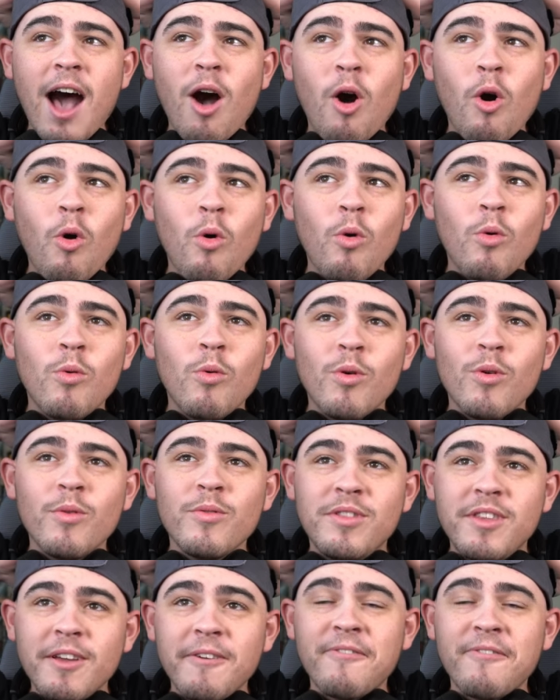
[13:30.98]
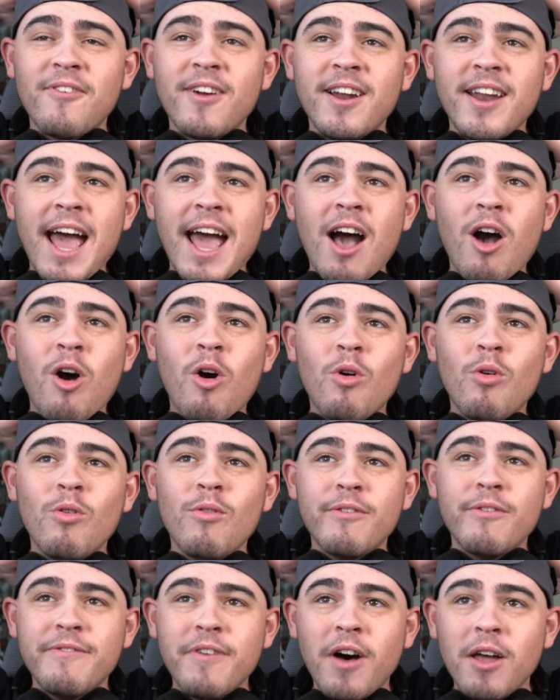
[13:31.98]
how different,
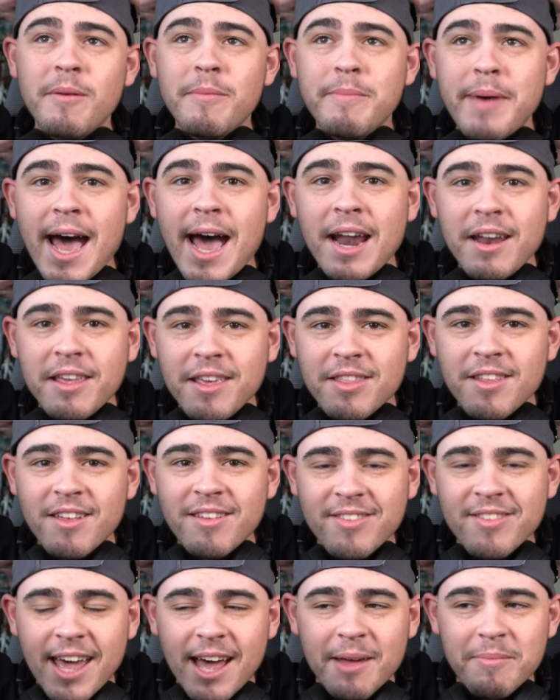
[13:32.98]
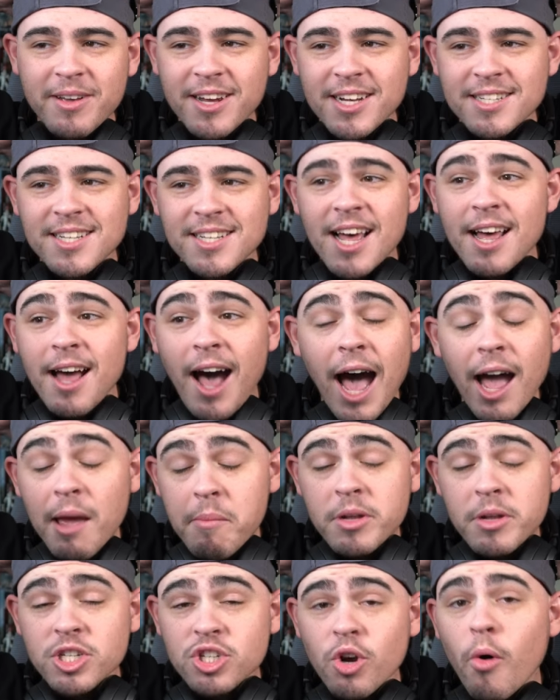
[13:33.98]
how fun bad can this get? Because
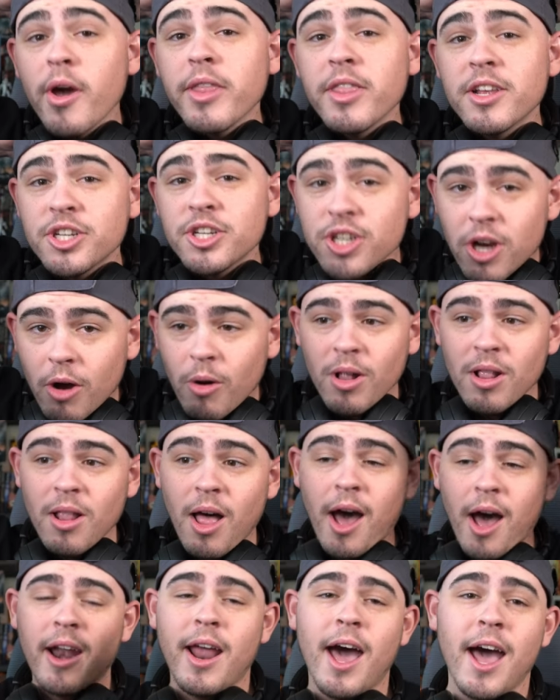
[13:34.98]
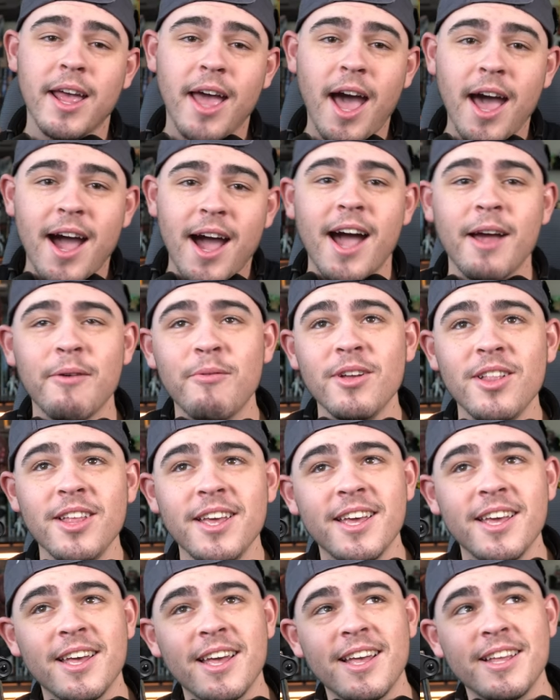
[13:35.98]
I'm enjoying the show a lot. I I, I
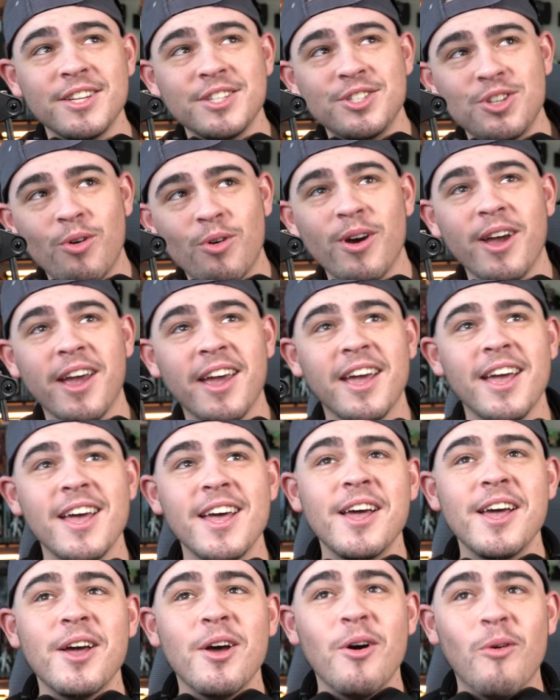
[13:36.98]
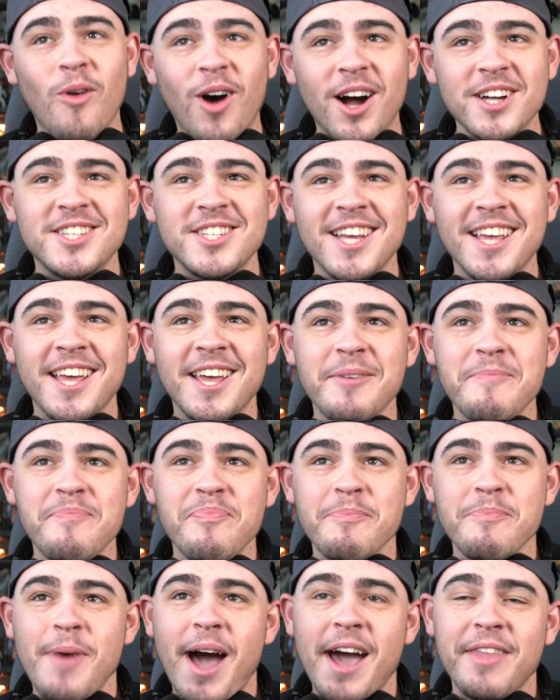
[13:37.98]
really enjoy watching it.
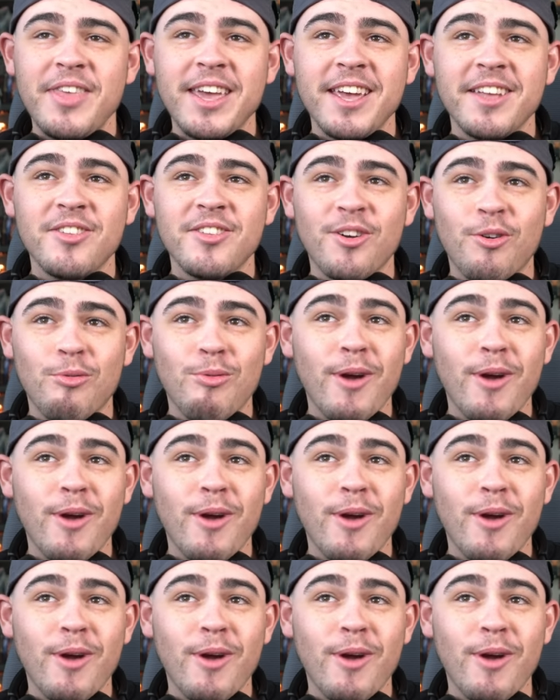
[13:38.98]
I think it's a